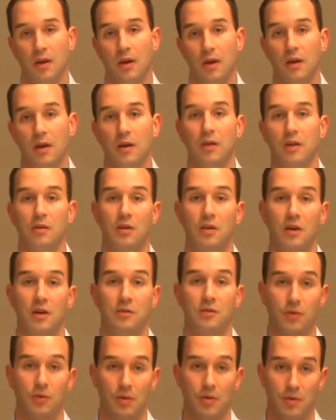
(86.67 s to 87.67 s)
An
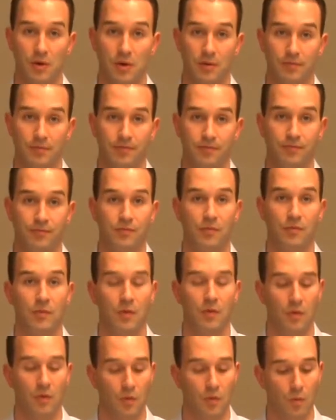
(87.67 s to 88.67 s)
ANDalyze Fluorimeter.
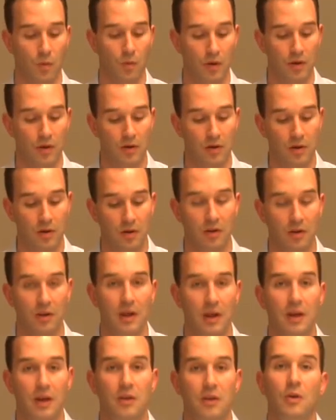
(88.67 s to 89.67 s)
1
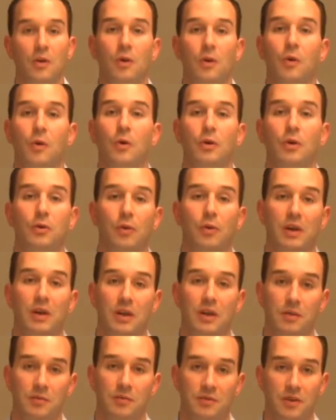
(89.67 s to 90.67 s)
lead or
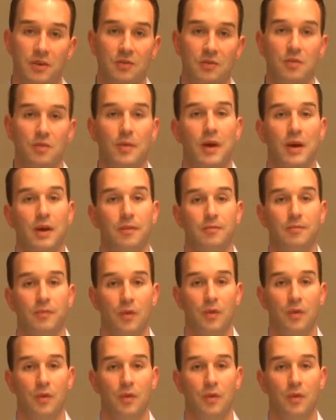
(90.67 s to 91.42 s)
uranium sensor bag.